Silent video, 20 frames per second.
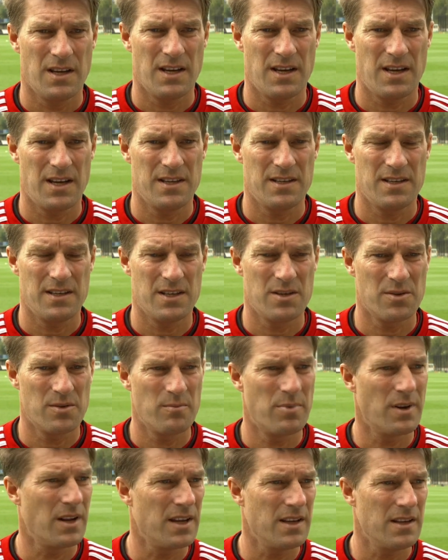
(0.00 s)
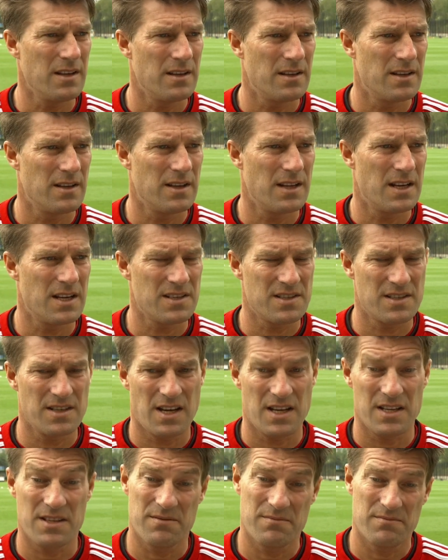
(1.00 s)
and he couldn't play uh, last
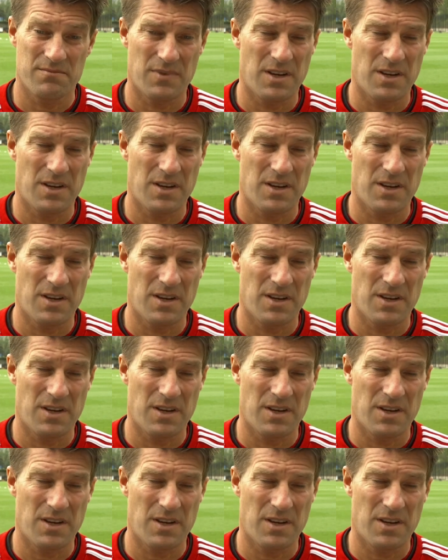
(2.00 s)
night.